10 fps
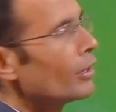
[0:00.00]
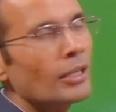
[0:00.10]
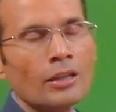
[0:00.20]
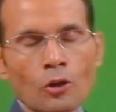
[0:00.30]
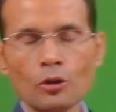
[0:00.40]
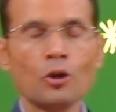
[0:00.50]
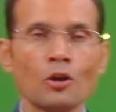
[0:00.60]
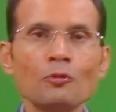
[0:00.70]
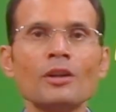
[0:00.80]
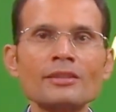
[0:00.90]
or
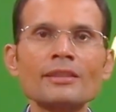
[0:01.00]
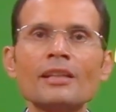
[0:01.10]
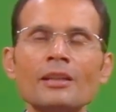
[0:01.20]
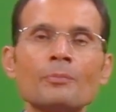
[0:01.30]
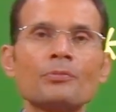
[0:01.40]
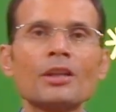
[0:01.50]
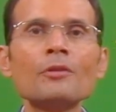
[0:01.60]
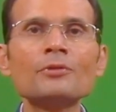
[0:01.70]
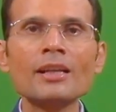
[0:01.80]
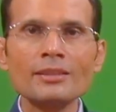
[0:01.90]
conversely,
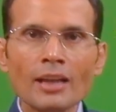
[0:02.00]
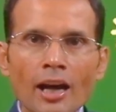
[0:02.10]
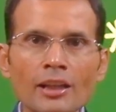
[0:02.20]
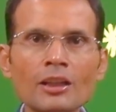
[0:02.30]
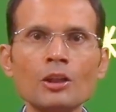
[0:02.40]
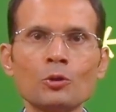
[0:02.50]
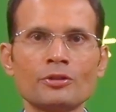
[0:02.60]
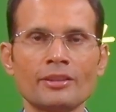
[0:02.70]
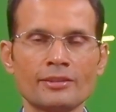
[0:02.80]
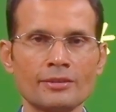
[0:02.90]
if there is
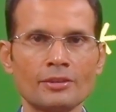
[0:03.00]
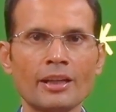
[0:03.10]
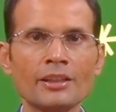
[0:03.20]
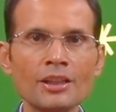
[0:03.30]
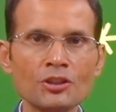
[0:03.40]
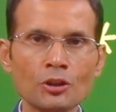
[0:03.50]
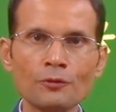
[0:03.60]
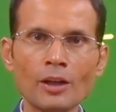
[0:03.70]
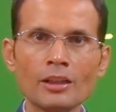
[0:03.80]
alkalosis, a condition of